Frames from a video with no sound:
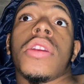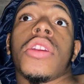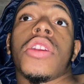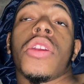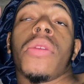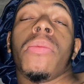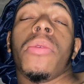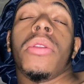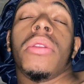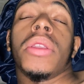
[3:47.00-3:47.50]

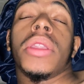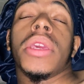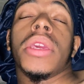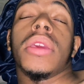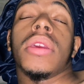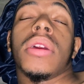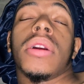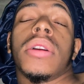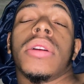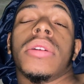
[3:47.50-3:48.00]

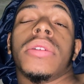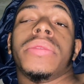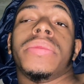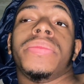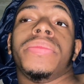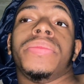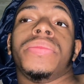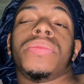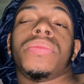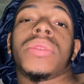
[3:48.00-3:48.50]
community
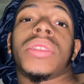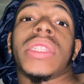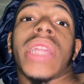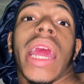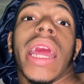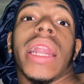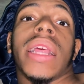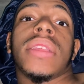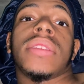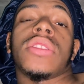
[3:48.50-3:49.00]
um
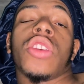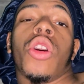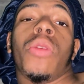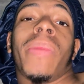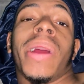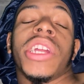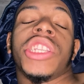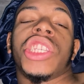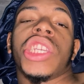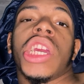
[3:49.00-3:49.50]
status on
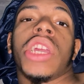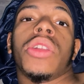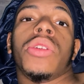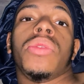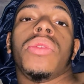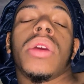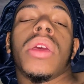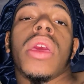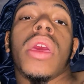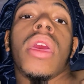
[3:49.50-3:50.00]
my
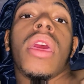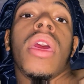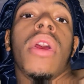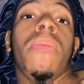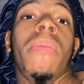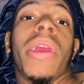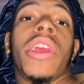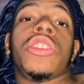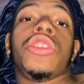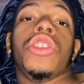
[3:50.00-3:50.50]
channel,
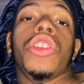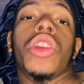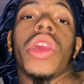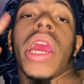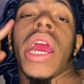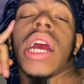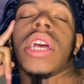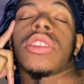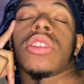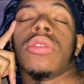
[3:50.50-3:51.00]
Make sure you
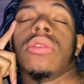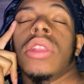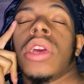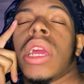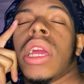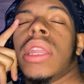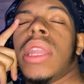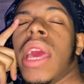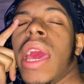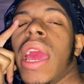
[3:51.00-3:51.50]
guys go
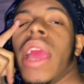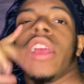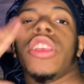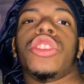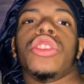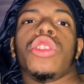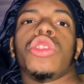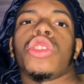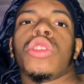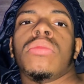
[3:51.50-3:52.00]
look at that and
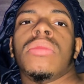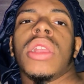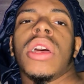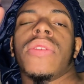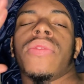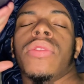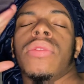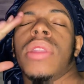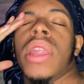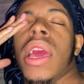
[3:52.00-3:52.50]
show some
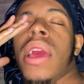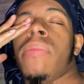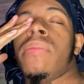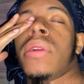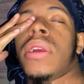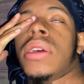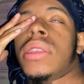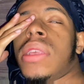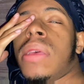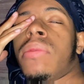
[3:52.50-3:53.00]
love on that
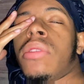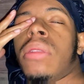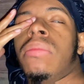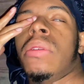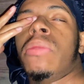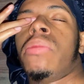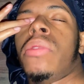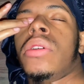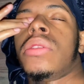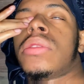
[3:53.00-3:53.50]
because I'm going to
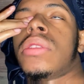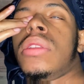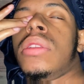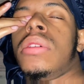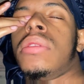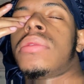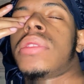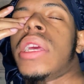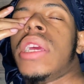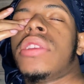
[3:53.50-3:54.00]
be posting
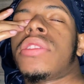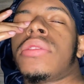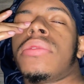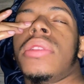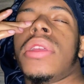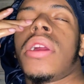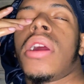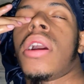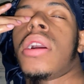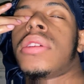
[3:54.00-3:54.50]
little things on
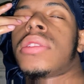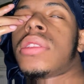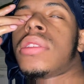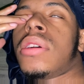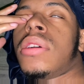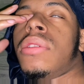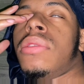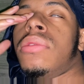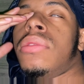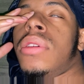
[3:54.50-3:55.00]
there
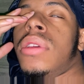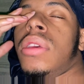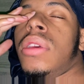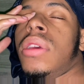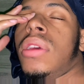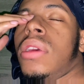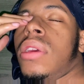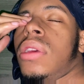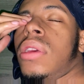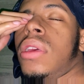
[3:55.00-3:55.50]
also.
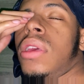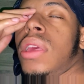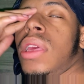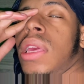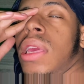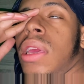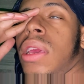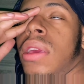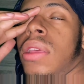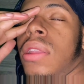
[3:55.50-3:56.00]

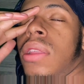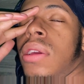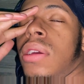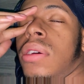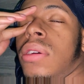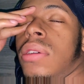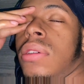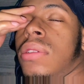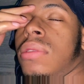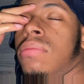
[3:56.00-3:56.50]
And
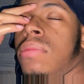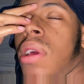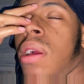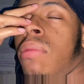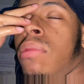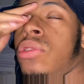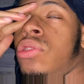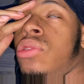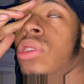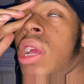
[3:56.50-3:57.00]
um, I
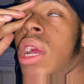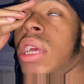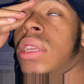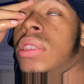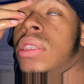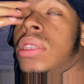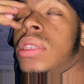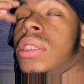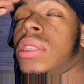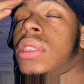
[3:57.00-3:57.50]
want you guys
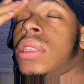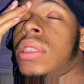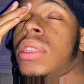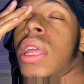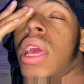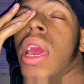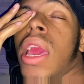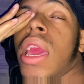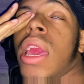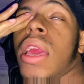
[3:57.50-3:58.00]
to
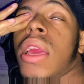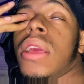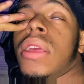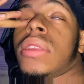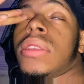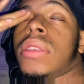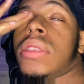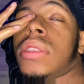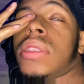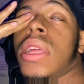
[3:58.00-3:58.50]
stay,
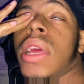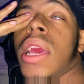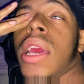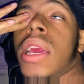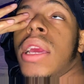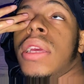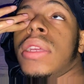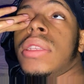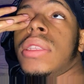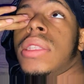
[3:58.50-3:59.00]

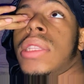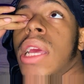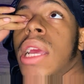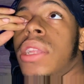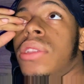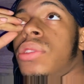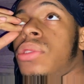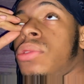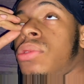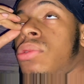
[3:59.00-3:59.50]
stay, stay
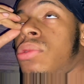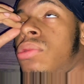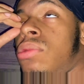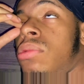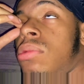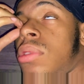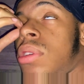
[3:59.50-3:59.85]
tuned